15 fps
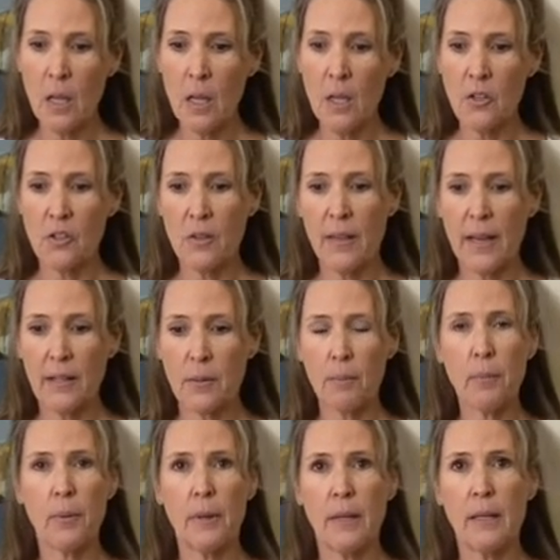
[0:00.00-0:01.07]
So that's
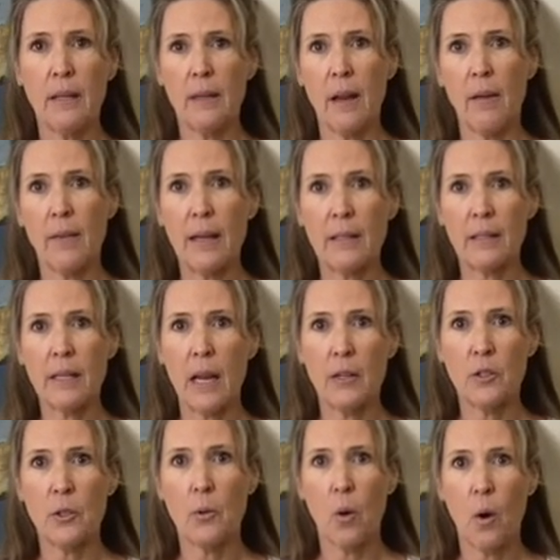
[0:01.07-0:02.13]
pretty, that's
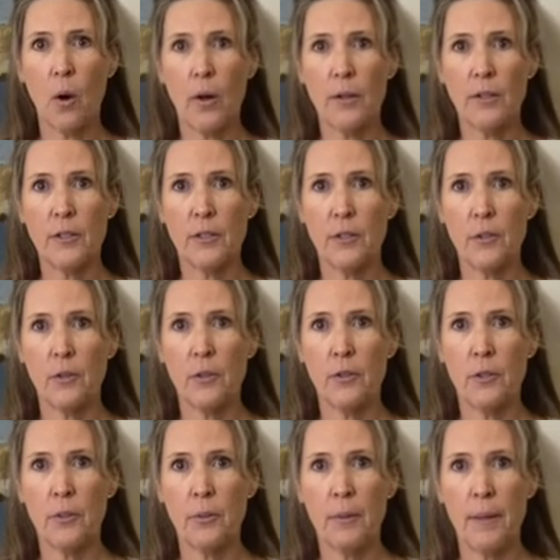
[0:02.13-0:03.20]
not too hard
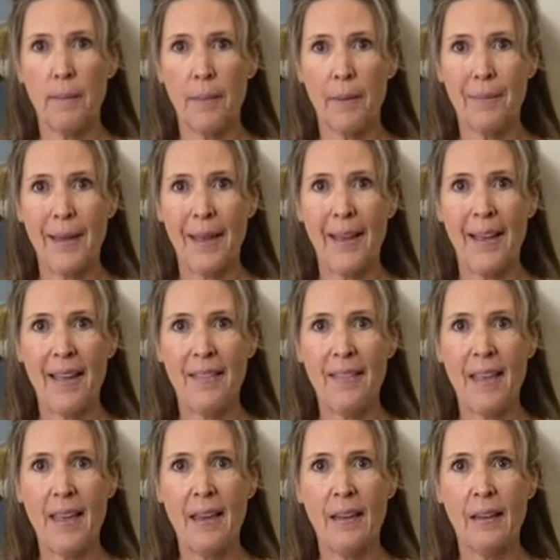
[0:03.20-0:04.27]
to implement. And
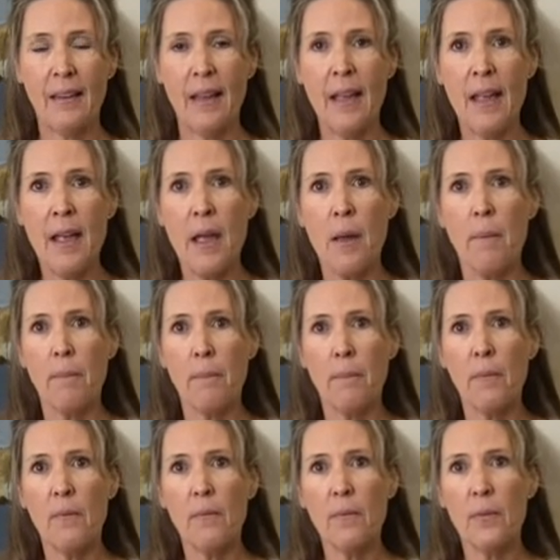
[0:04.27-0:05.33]
then
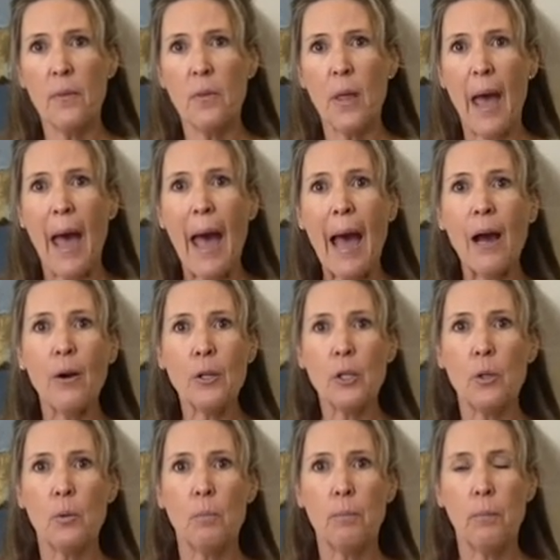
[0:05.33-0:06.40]
how
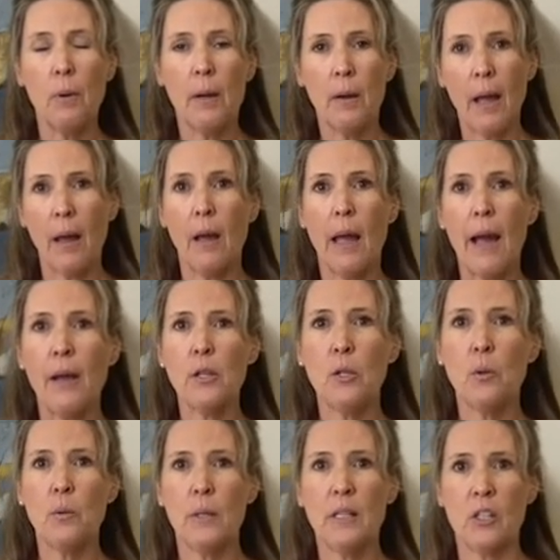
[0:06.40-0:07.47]
you
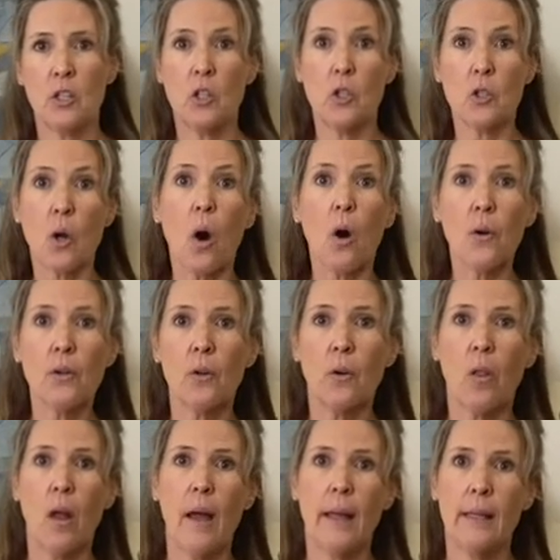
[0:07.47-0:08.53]
install your
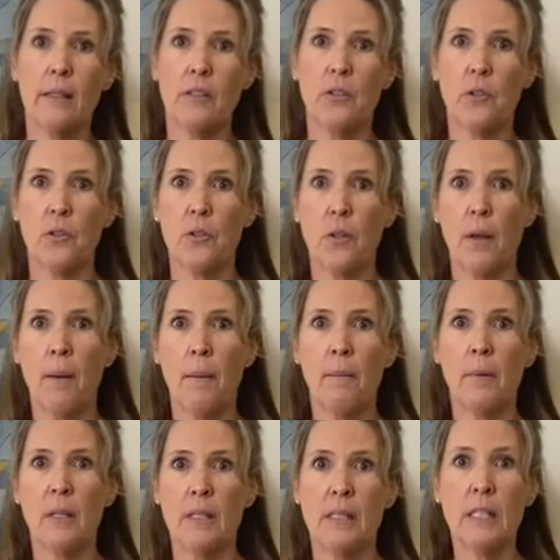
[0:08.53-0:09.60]
lights, there's a
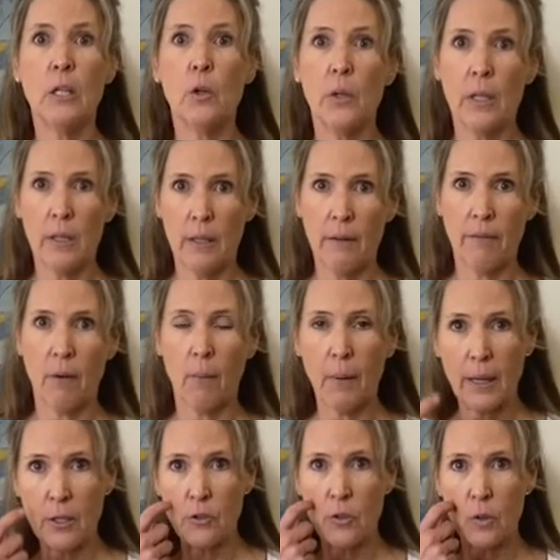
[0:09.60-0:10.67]
gazillion different
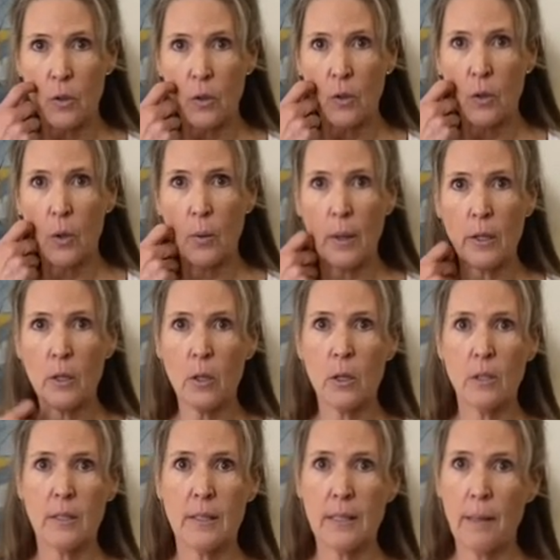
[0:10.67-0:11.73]
ways you can do it. You
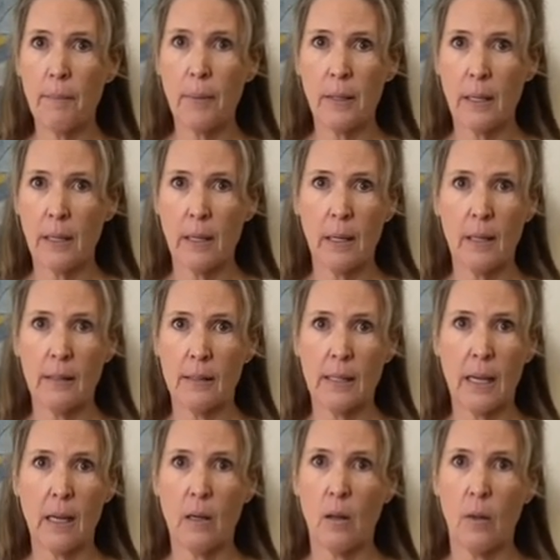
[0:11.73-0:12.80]
can simply get
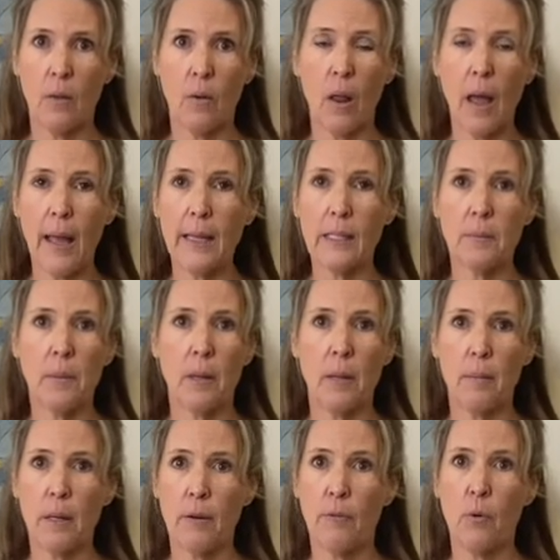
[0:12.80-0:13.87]
standalone lights, put
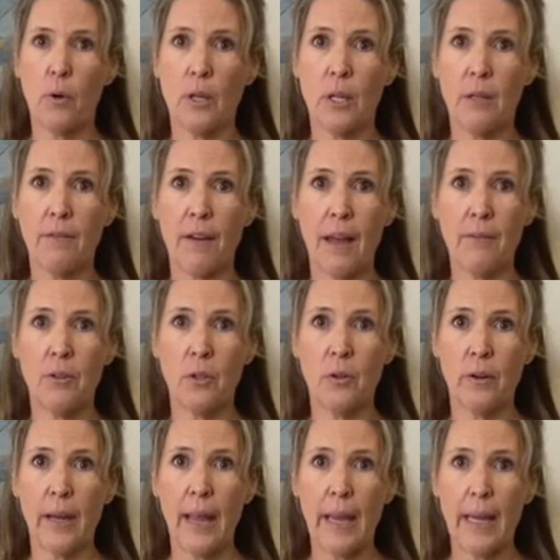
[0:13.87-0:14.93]
them at a
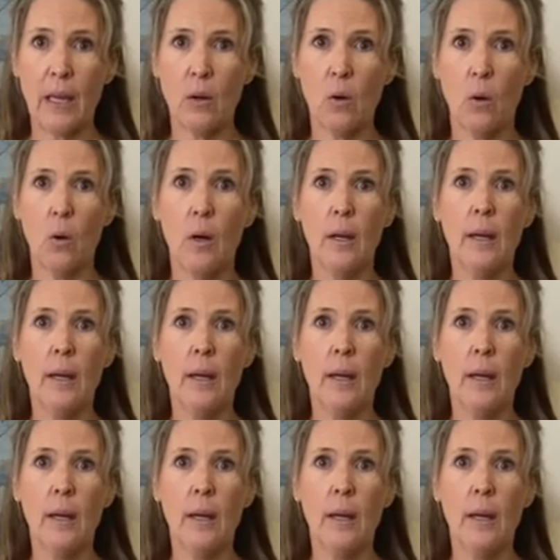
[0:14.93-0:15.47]
45-degree angle,